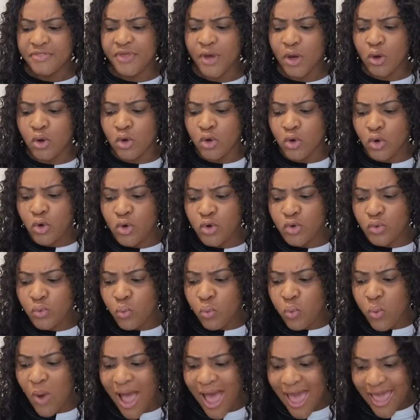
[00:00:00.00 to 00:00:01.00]
the
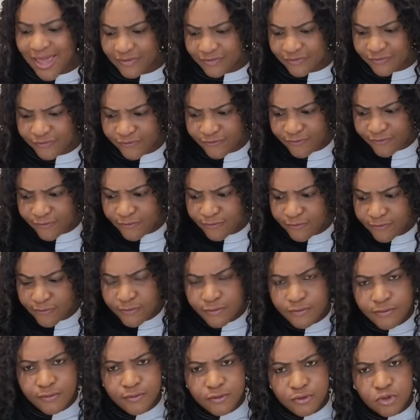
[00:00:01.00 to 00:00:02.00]
good wife
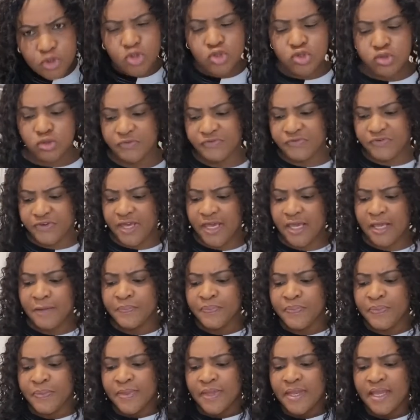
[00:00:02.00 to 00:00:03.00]

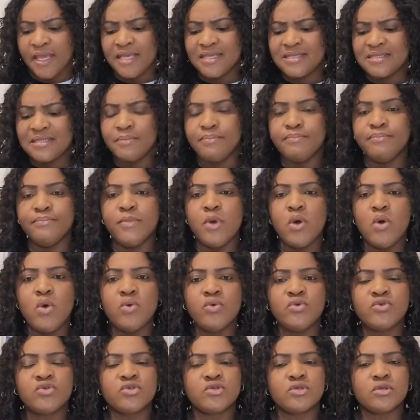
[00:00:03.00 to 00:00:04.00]
trophy is the
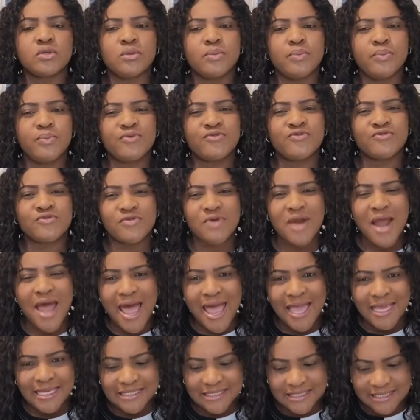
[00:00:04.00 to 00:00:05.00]
most
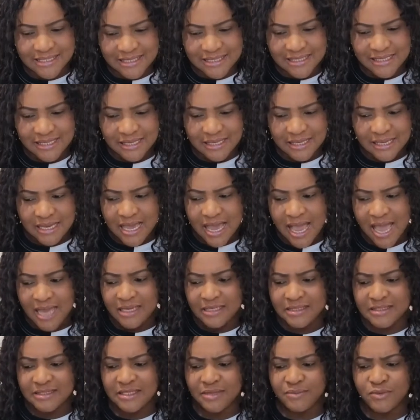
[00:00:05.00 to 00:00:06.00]
prized.
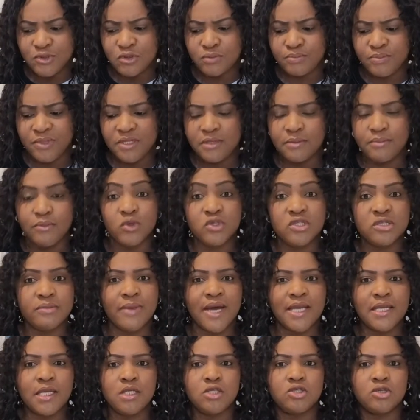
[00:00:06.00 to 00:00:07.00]
And it seems to be the most
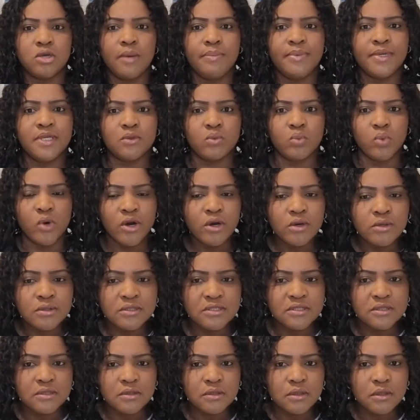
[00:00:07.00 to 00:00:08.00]
demanding job in the
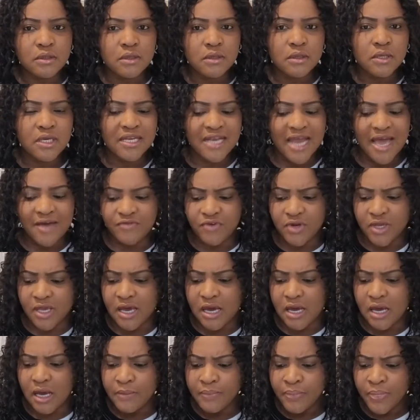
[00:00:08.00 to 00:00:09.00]
world in
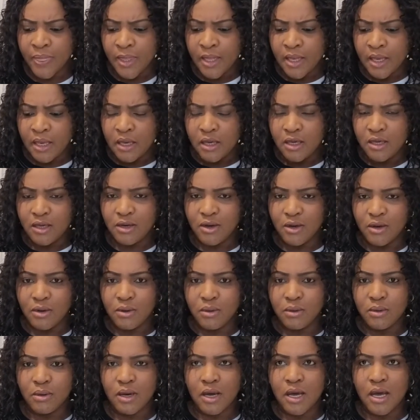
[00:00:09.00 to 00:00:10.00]
Africa. You
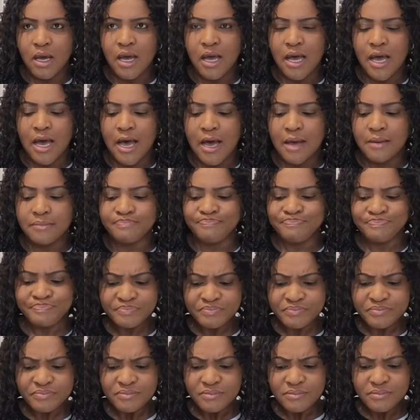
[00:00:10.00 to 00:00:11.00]
know,
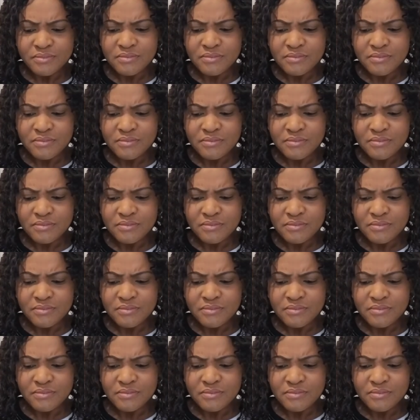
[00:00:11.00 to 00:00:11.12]
um,